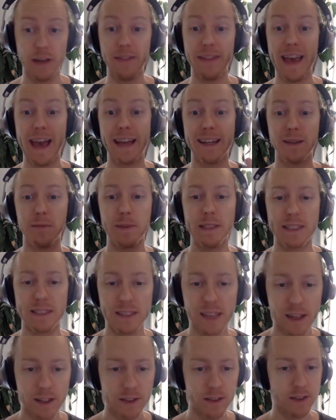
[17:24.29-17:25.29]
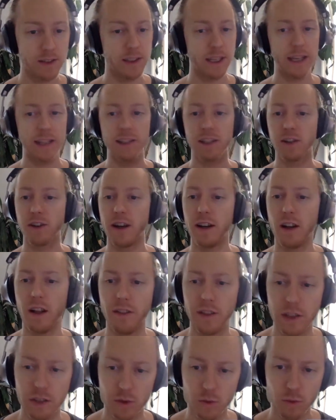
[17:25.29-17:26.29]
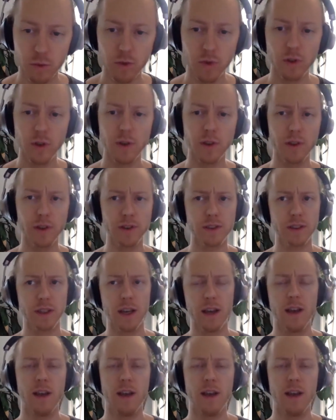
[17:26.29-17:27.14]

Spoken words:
They had to be settled, they had to create all these rules,